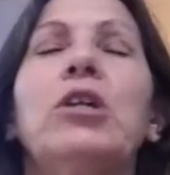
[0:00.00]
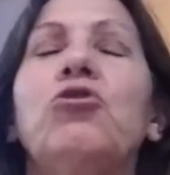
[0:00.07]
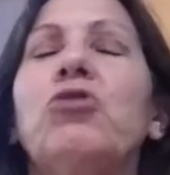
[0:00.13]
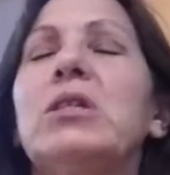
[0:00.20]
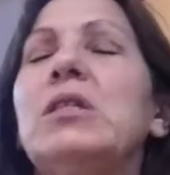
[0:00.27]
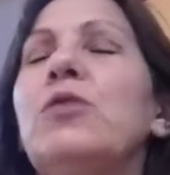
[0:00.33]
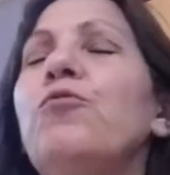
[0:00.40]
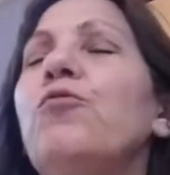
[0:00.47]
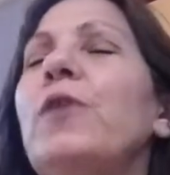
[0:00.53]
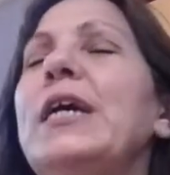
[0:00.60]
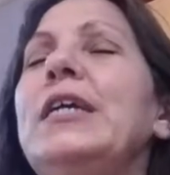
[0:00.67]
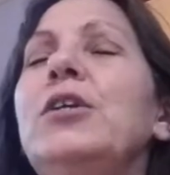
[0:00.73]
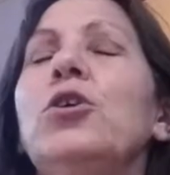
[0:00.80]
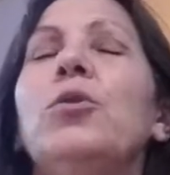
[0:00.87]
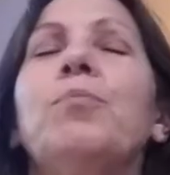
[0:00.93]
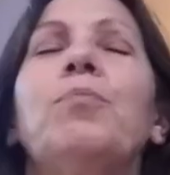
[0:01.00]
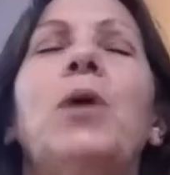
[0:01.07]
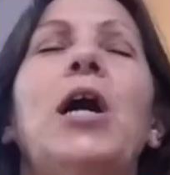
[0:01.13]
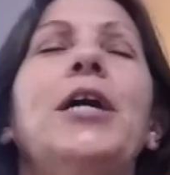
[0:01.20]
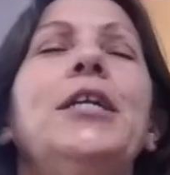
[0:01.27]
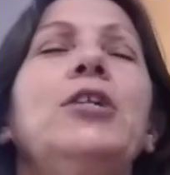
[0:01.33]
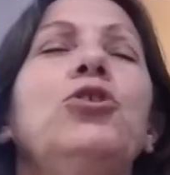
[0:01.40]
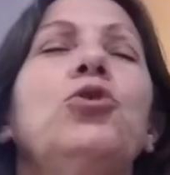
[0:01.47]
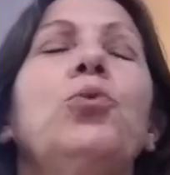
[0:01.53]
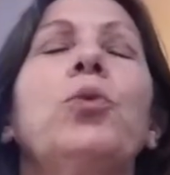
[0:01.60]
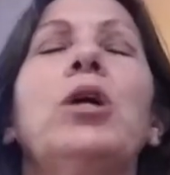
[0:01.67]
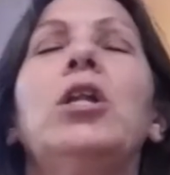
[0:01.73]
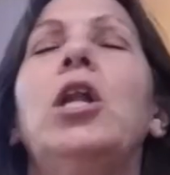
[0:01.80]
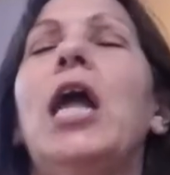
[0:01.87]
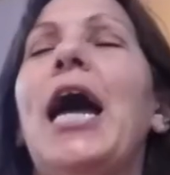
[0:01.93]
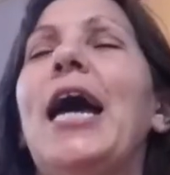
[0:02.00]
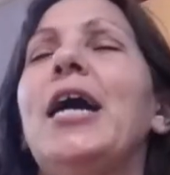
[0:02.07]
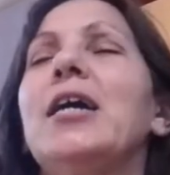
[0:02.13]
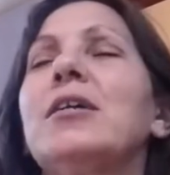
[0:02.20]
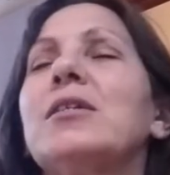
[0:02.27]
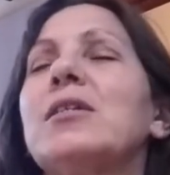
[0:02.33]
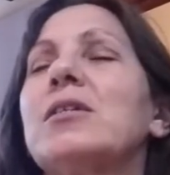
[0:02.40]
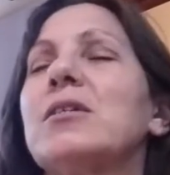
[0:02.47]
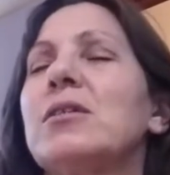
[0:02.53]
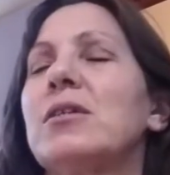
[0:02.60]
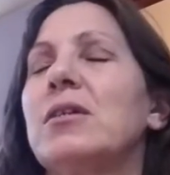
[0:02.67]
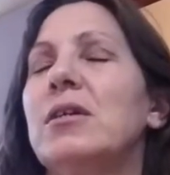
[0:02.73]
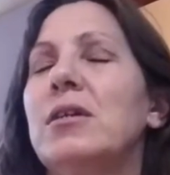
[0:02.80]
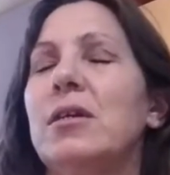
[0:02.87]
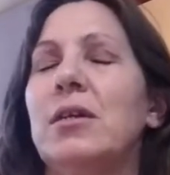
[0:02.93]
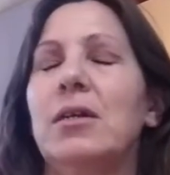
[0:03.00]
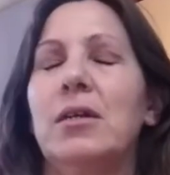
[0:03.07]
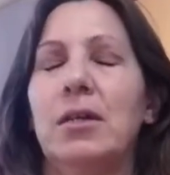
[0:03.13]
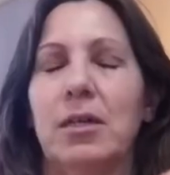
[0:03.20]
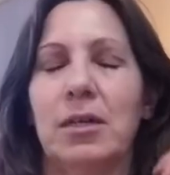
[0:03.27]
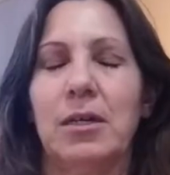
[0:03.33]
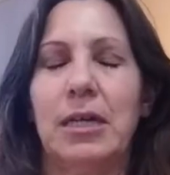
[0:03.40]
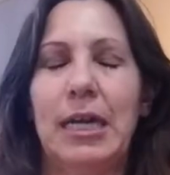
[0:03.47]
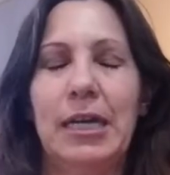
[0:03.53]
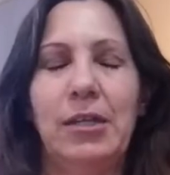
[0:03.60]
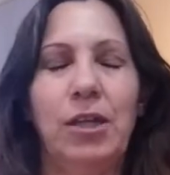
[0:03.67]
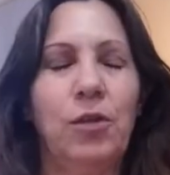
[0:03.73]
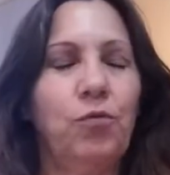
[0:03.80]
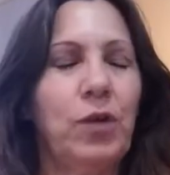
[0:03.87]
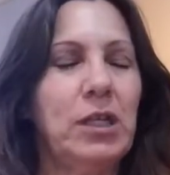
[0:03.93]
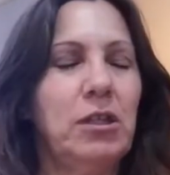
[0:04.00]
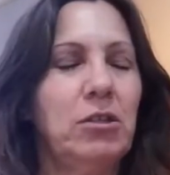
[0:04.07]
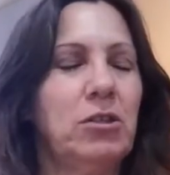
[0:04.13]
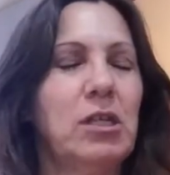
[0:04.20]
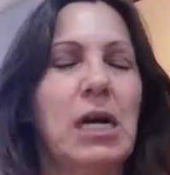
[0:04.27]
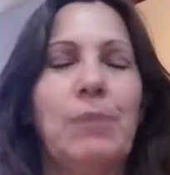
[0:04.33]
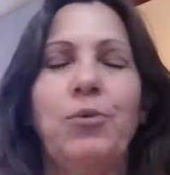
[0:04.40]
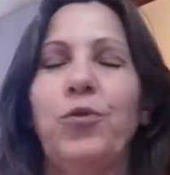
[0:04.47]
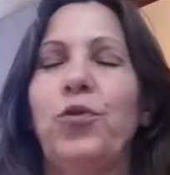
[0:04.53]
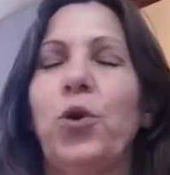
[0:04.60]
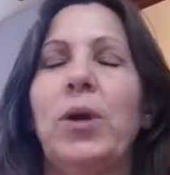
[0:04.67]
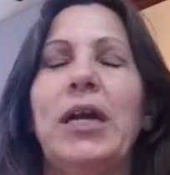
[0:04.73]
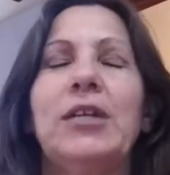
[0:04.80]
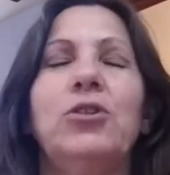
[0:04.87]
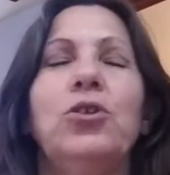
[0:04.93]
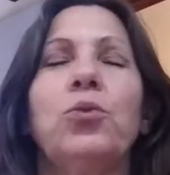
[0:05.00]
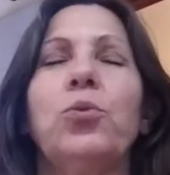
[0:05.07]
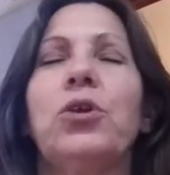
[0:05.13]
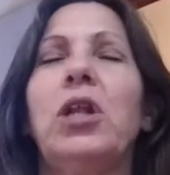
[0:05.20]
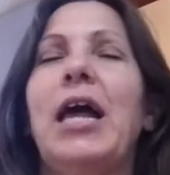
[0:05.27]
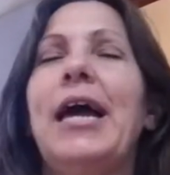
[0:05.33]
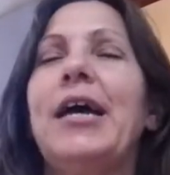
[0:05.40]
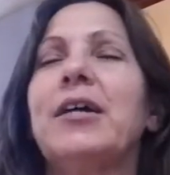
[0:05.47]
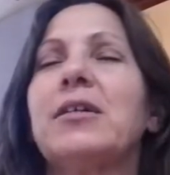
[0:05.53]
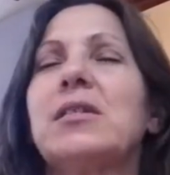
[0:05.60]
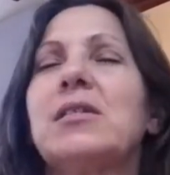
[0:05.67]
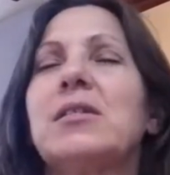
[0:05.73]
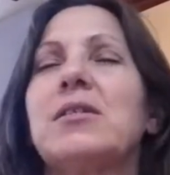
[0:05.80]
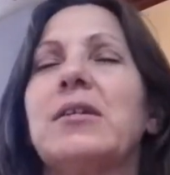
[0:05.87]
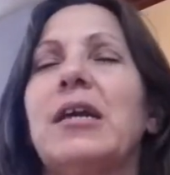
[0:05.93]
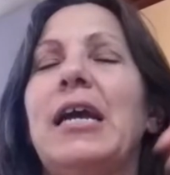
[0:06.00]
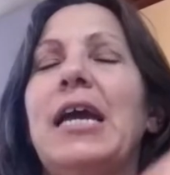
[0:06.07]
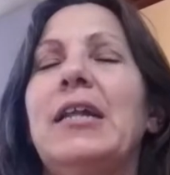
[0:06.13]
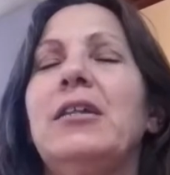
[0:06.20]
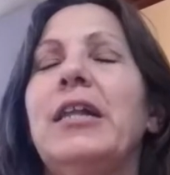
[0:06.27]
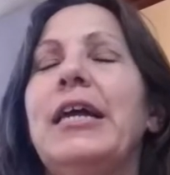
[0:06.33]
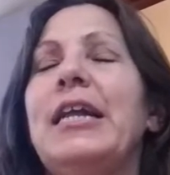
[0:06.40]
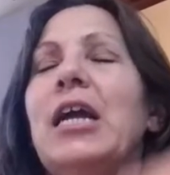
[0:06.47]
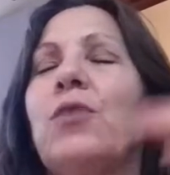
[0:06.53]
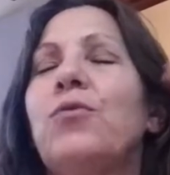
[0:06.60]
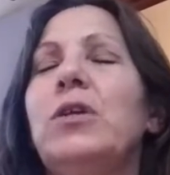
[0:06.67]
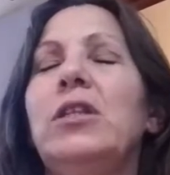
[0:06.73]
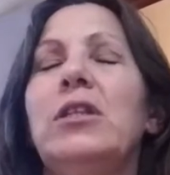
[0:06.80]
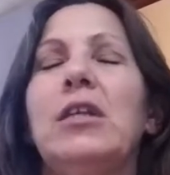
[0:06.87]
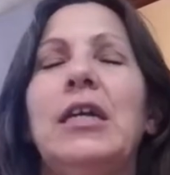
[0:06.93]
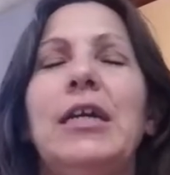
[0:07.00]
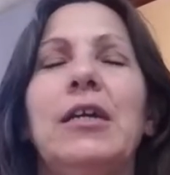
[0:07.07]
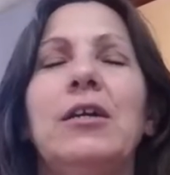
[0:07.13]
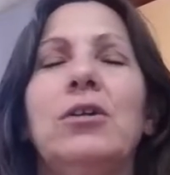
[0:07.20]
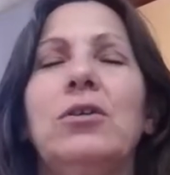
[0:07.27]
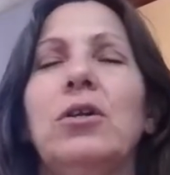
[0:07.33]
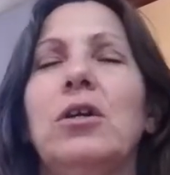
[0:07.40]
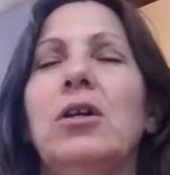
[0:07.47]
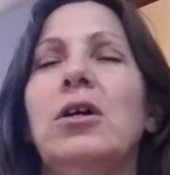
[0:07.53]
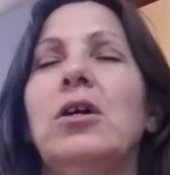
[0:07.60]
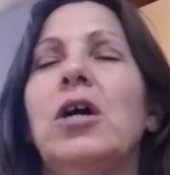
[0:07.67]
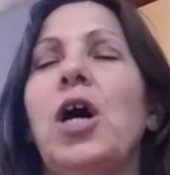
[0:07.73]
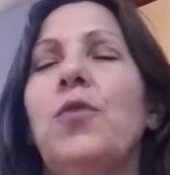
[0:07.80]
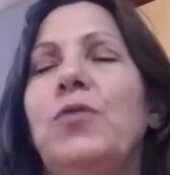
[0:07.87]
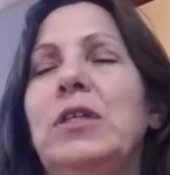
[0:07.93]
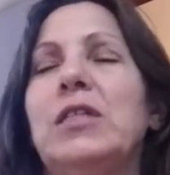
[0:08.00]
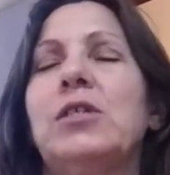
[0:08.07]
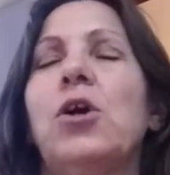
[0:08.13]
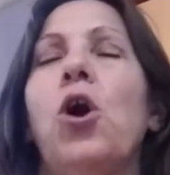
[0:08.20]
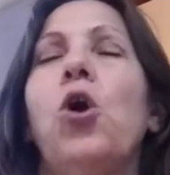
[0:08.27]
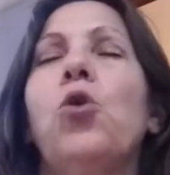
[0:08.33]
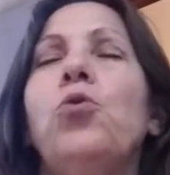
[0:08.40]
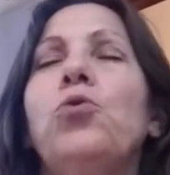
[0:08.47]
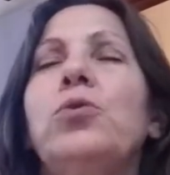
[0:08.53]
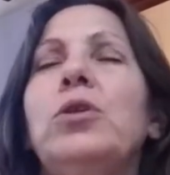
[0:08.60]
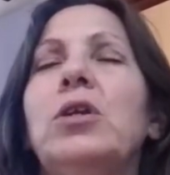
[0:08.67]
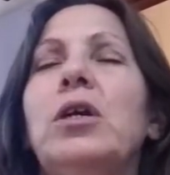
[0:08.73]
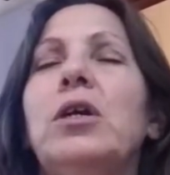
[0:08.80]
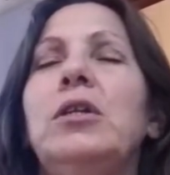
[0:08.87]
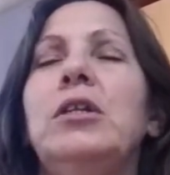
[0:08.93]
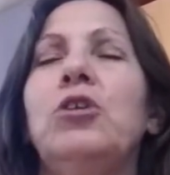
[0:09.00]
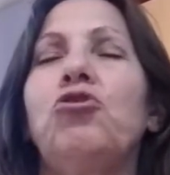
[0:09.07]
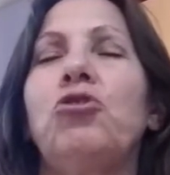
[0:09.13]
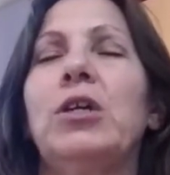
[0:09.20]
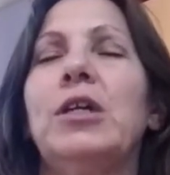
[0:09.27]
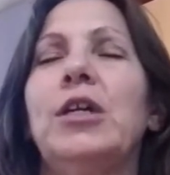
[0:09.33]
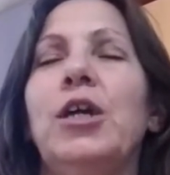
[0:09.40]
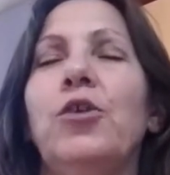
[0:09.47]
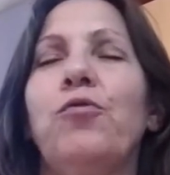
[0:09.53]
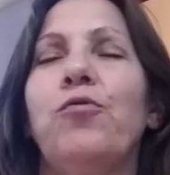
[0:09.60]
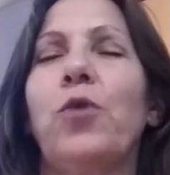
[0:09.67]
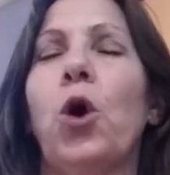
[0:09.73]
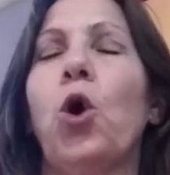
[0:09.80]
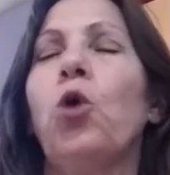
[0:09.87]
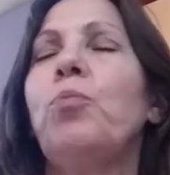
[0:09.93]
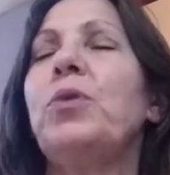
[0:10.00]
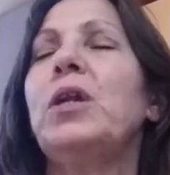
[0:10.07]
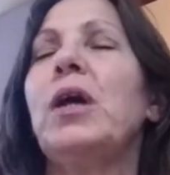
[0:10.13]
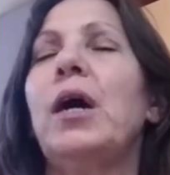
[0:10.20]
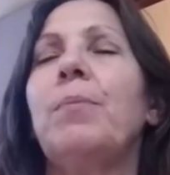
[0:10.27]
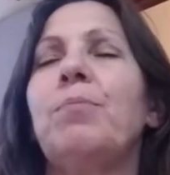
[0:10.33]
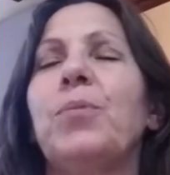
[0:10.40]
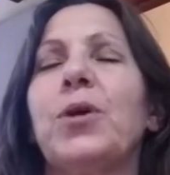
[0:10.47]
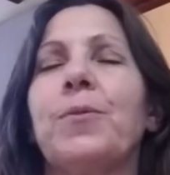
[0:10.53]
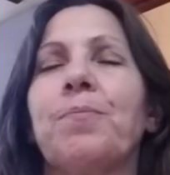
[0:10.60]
Just invite your body to relax and invite the top of your head to relax and let everything of its own initiative open up